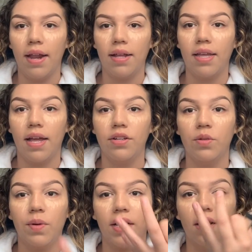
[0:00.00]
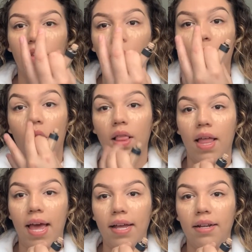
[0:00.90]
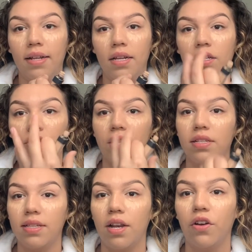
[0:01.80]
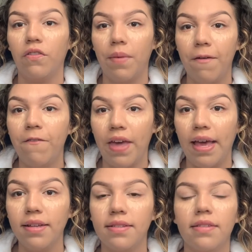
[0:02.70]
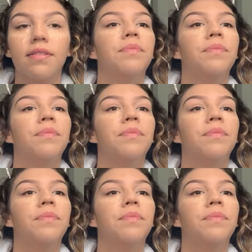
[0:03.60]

again to bring in a little more light to the center of my face,